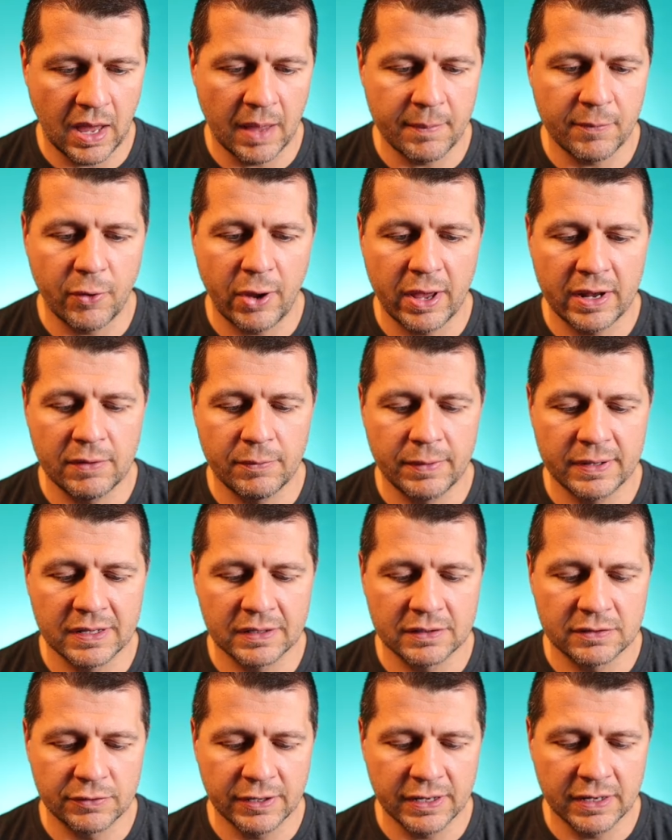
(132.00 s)
I'm ready with the
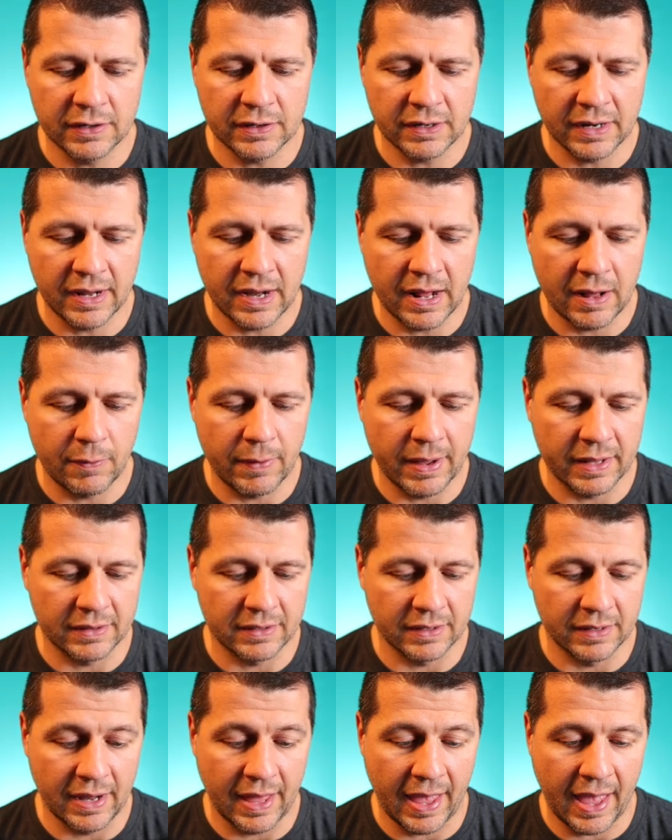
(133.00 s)
trigger and I'll
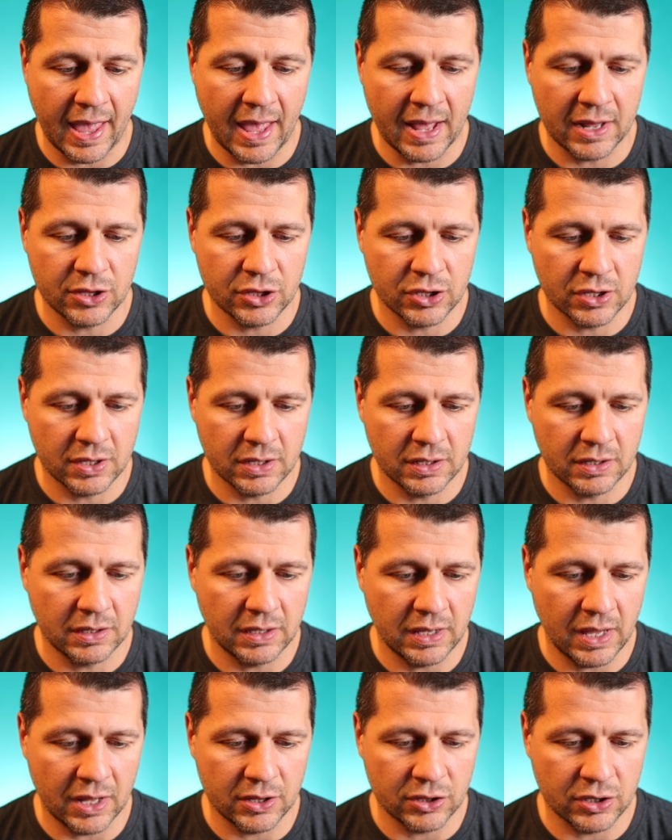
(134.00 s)
add an action.
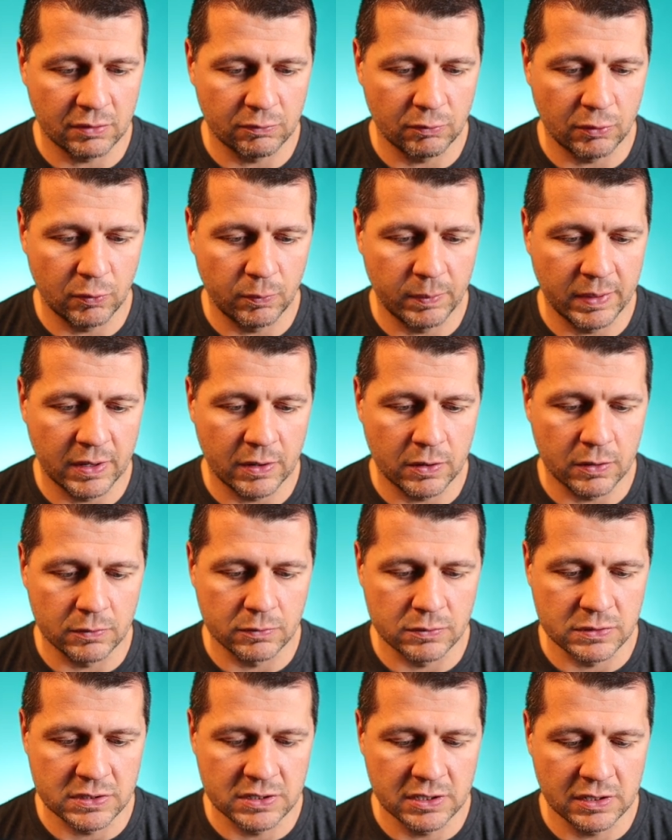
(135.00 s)
The action will be
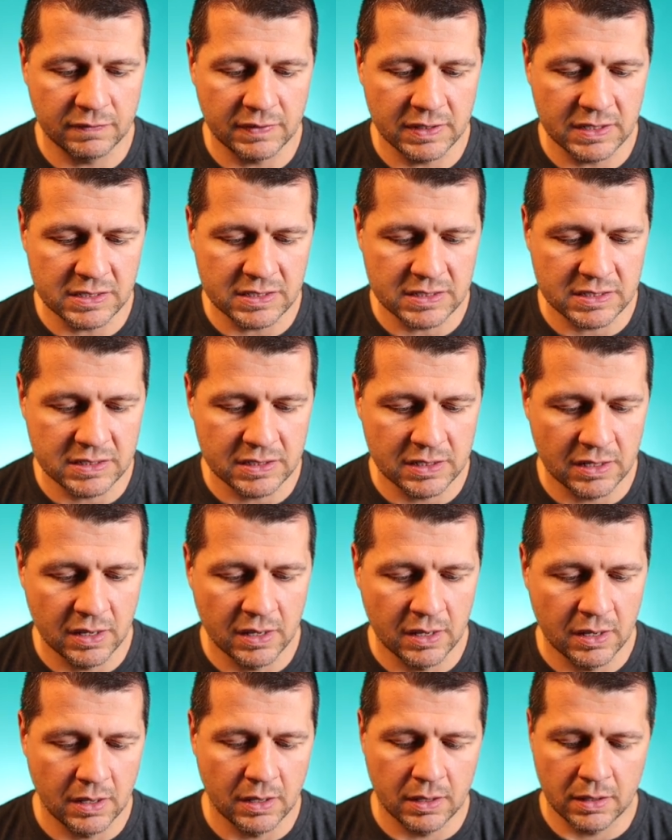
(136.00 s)
call service.
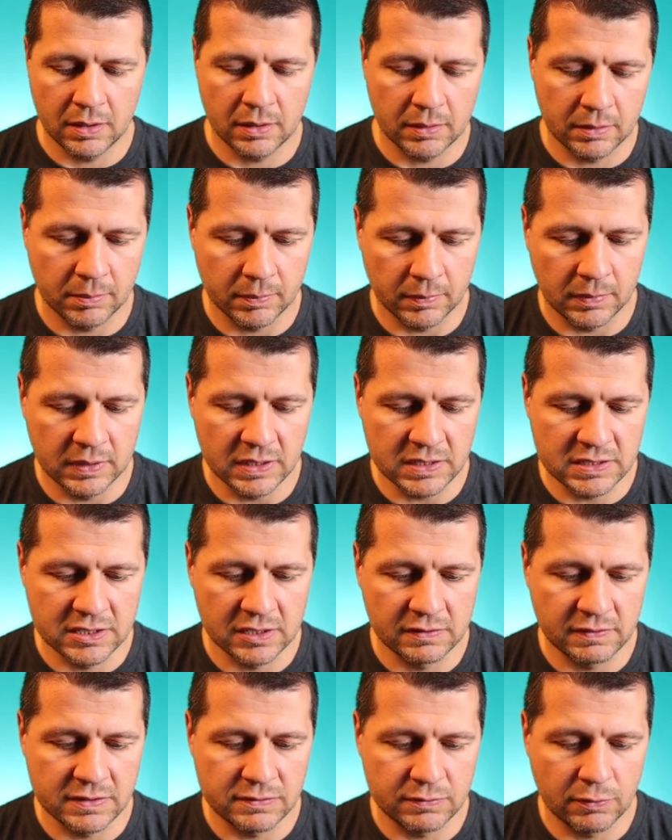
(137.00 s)
The
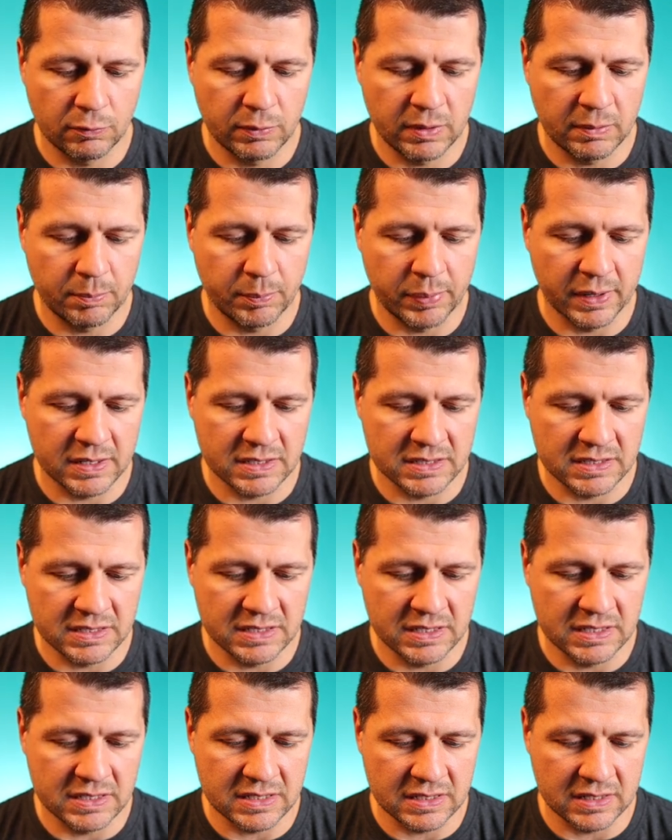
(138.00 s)
service will be
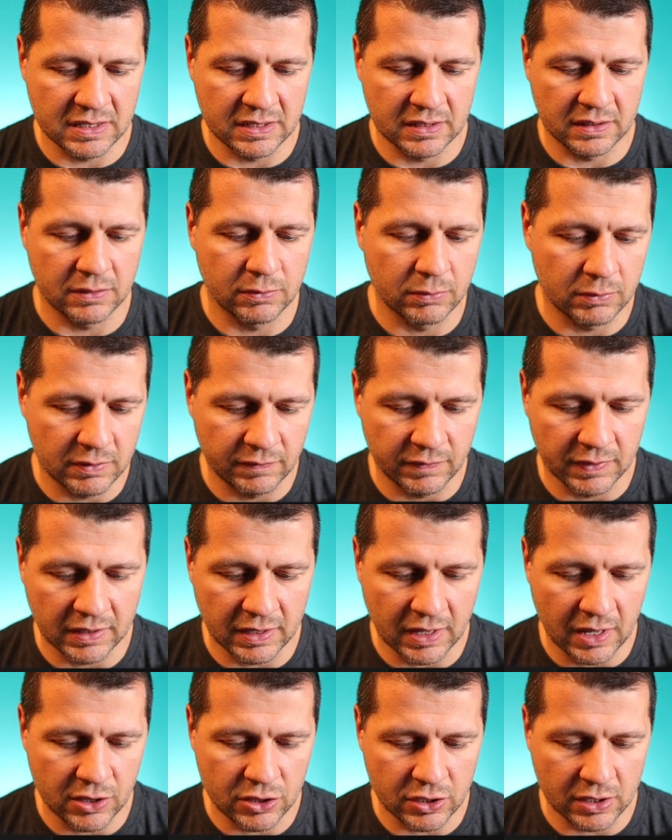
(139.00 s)
persistent
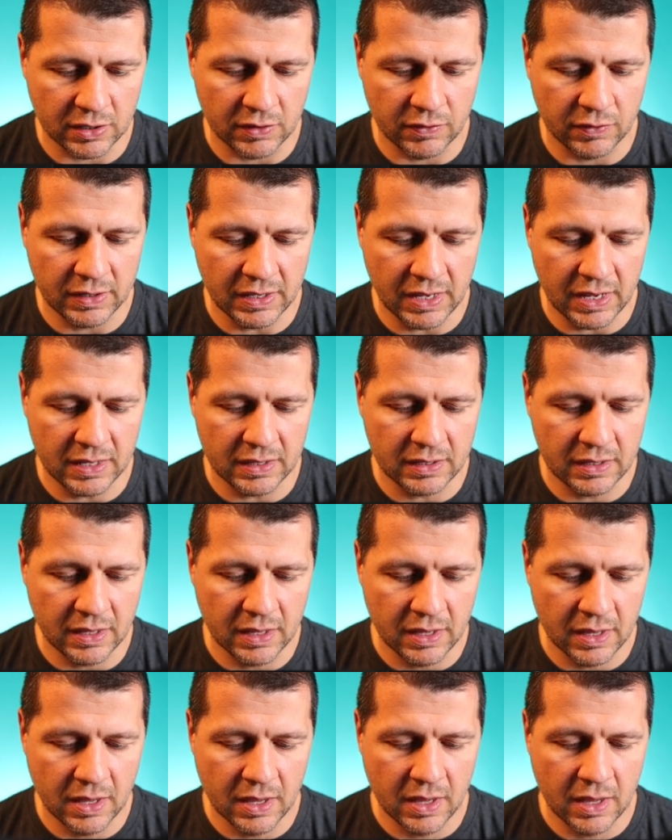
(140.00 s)
notification create
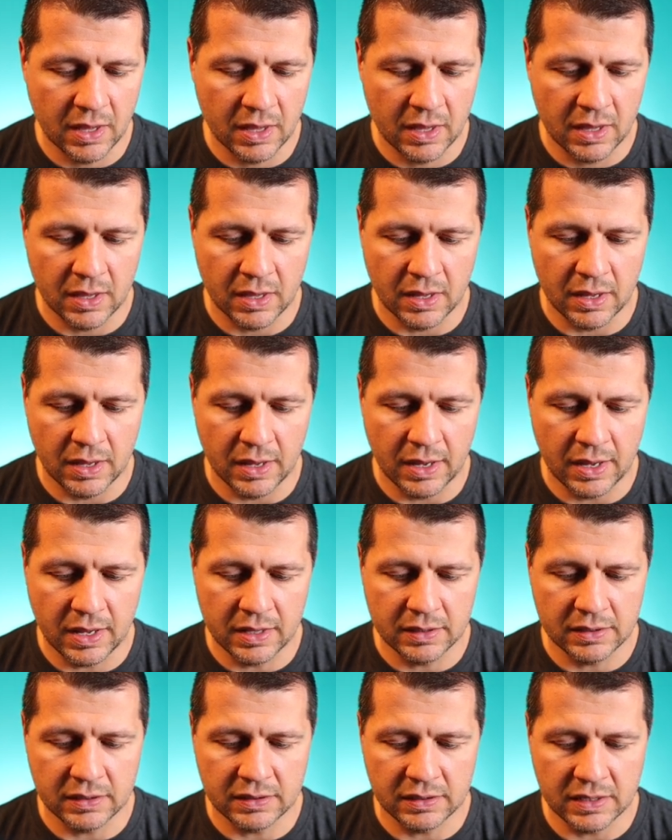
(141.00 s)

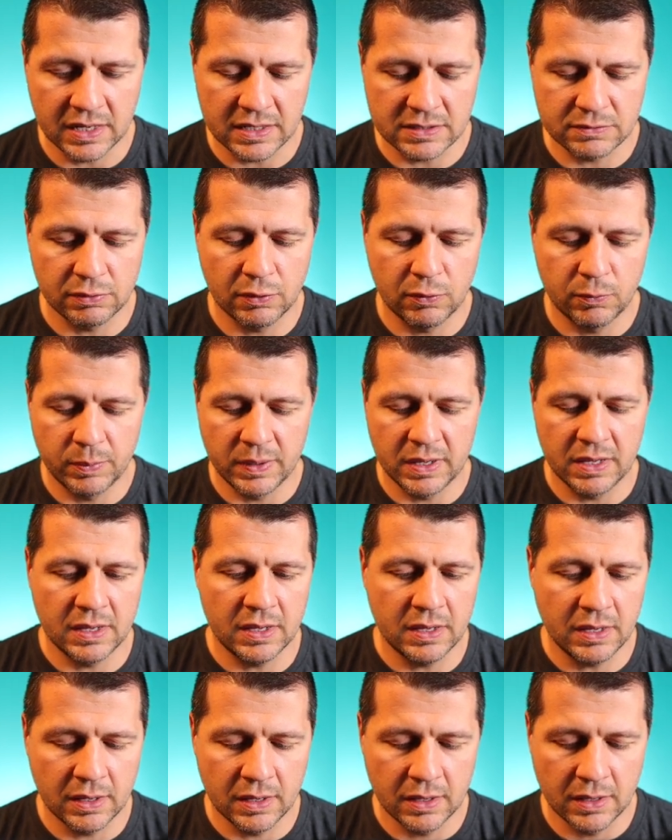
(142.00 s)
and the text will
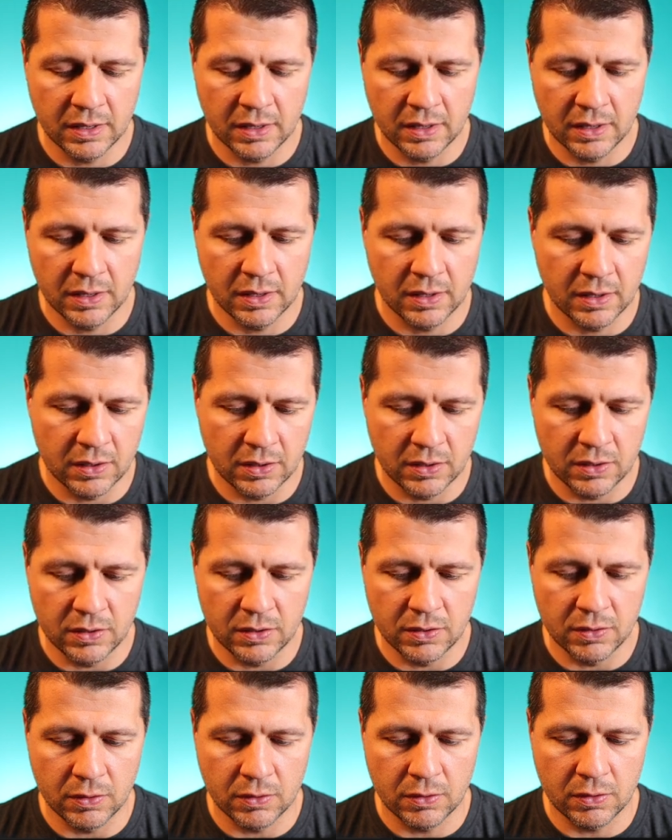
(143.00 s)
be
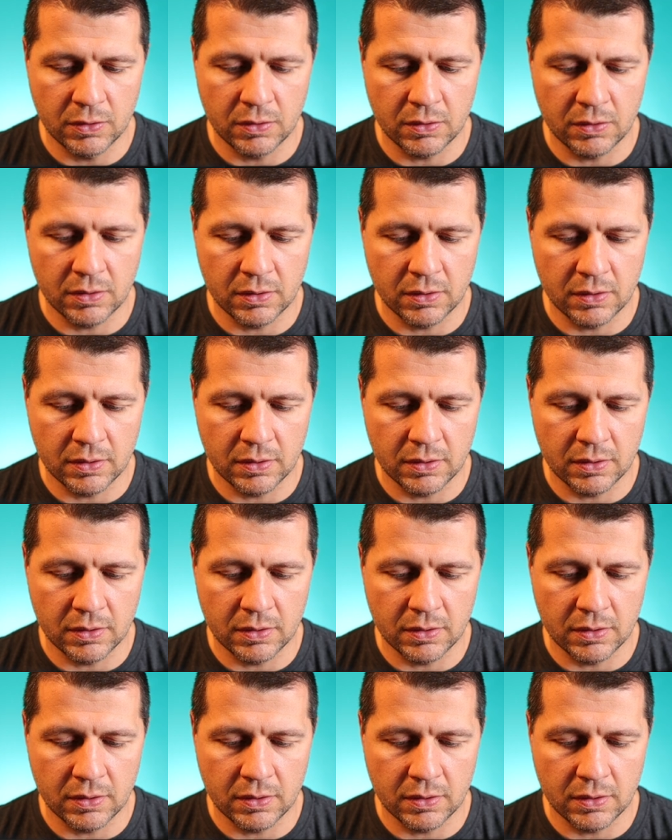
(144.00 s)
your